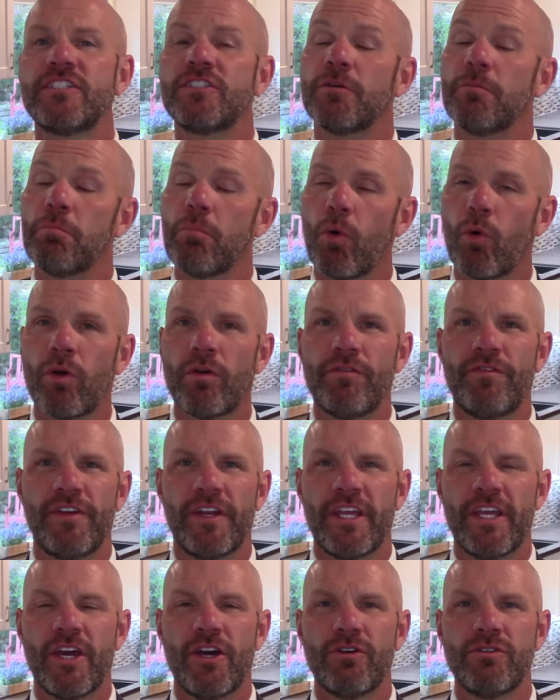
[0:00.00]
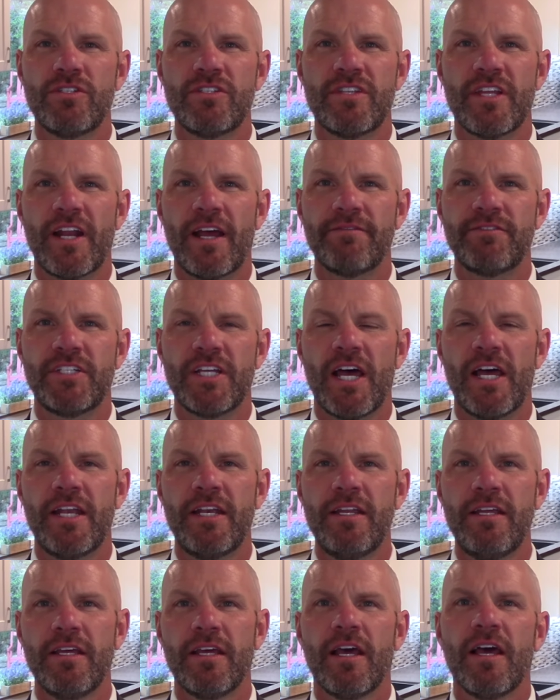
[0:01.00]
to more videos that I've
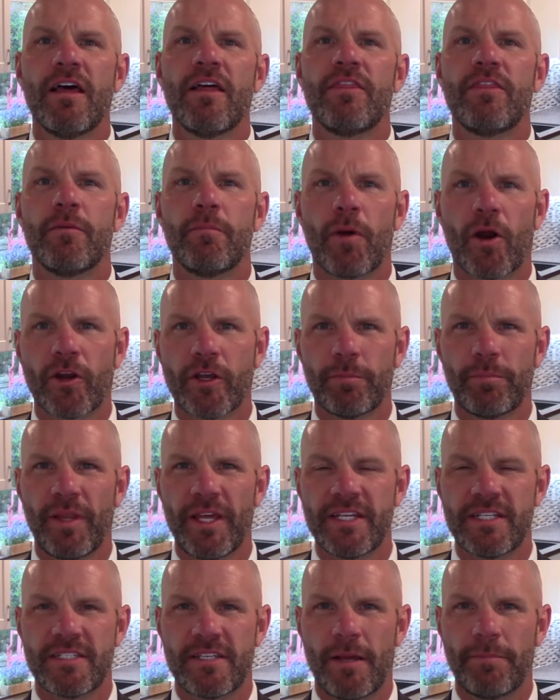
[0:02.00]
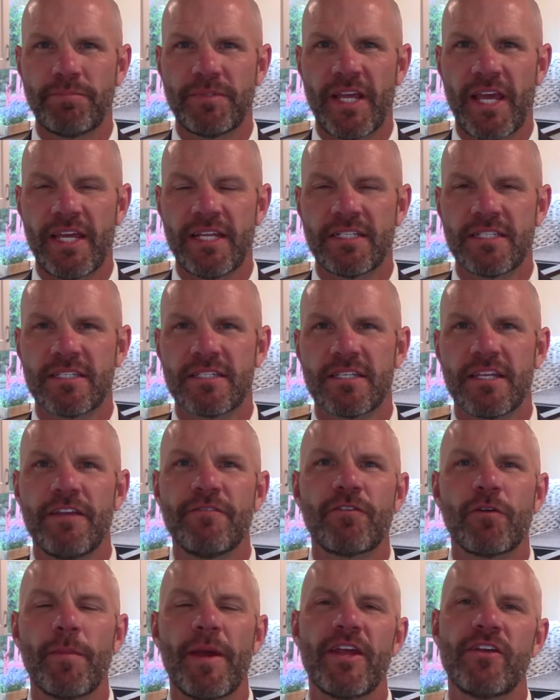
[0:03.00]
done, the marketplace updates,
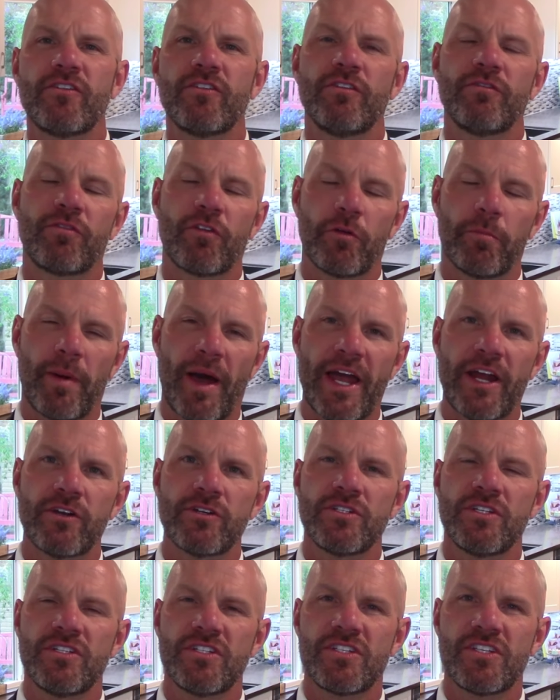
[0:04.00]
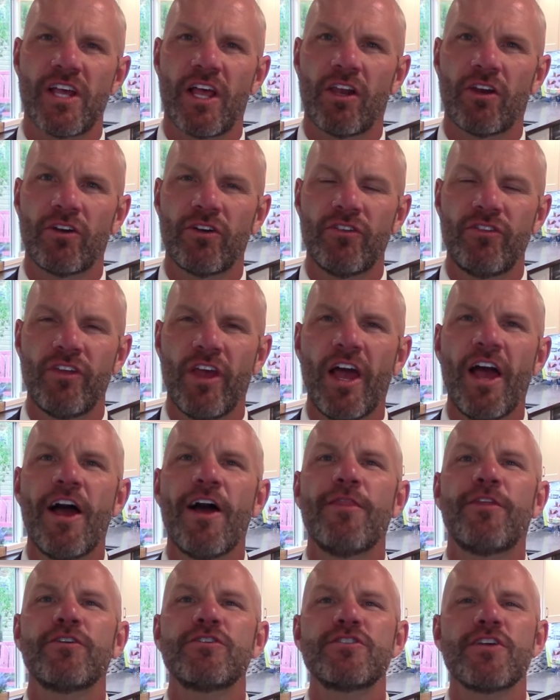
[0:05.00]
information for buyers and sellers.
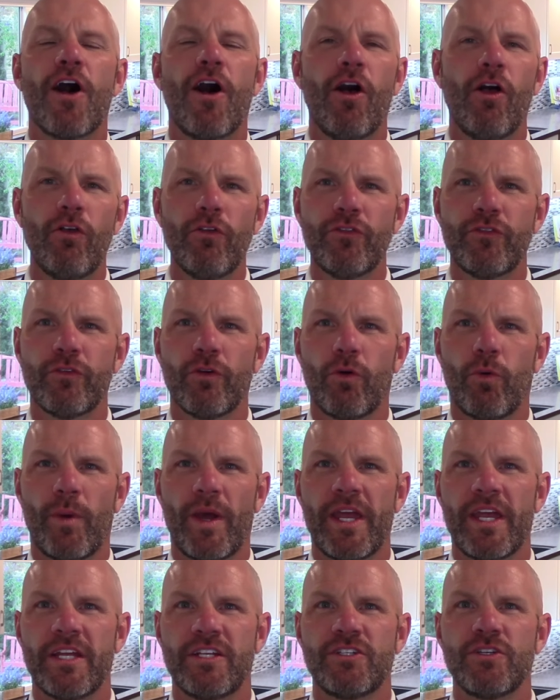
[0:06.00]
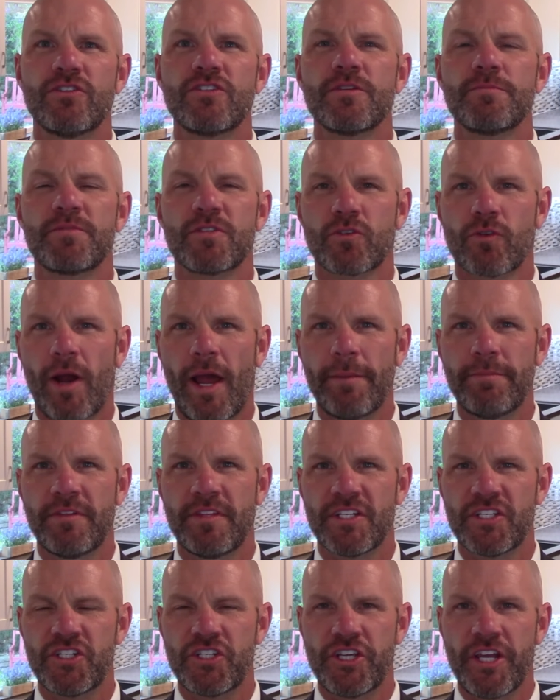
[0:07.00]
There's also a way to subscribe to
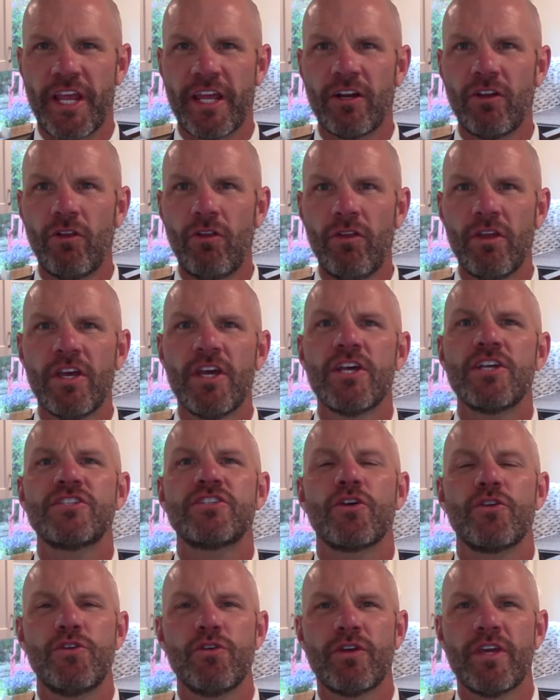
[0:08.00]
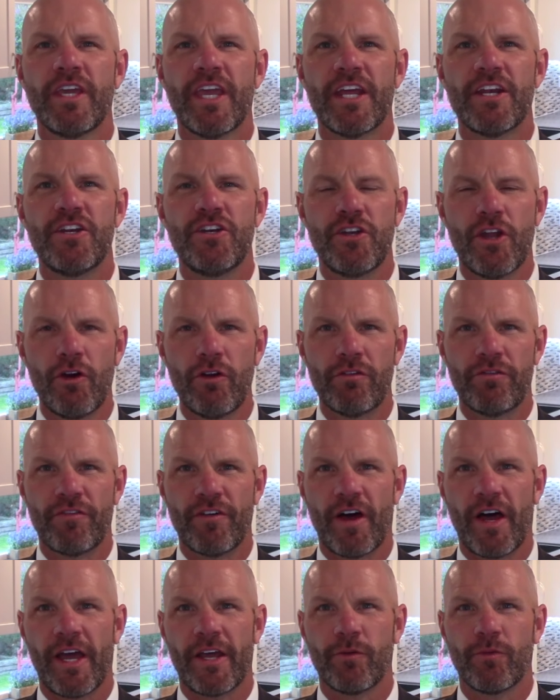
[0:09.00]
this channel so you can get
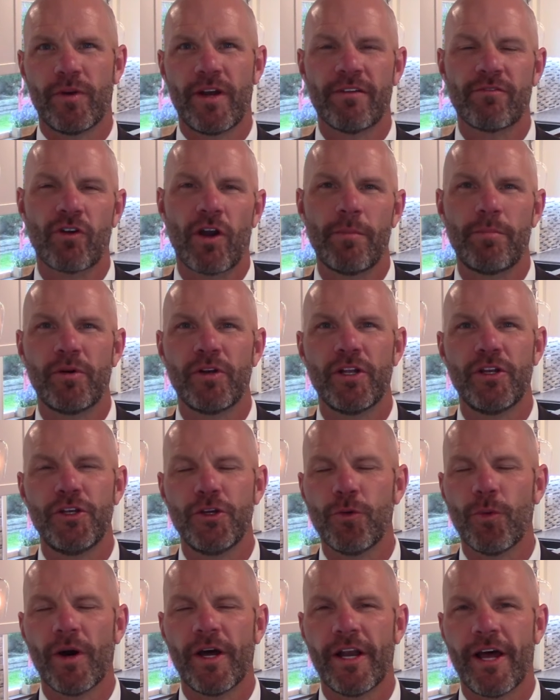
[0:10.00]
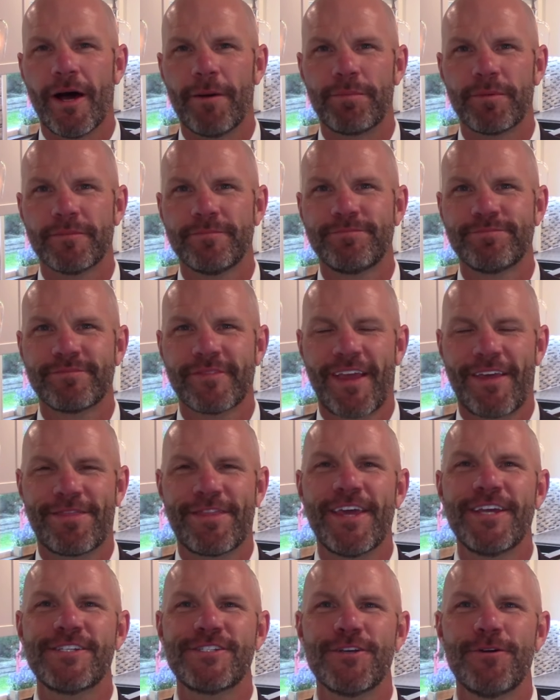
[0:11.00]
notified whenever I put a new one up.
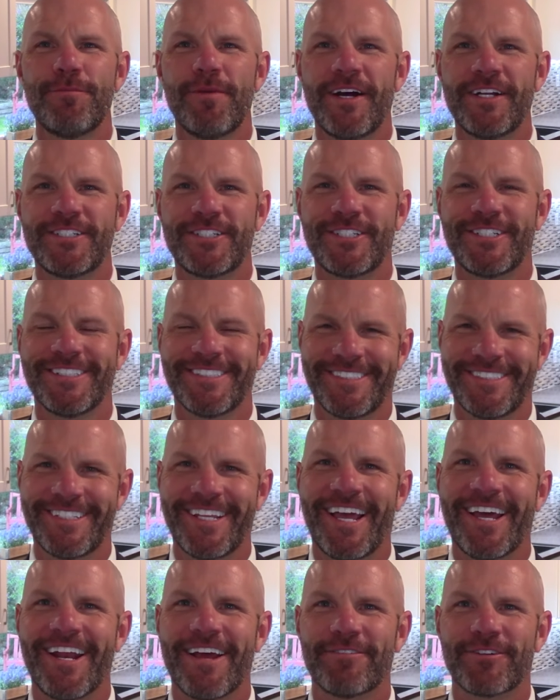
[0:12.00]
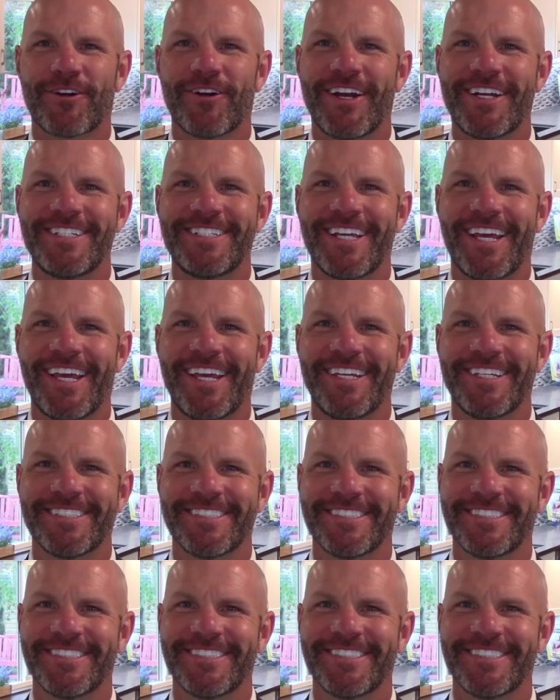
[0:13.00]
Thanks so much and have a great day.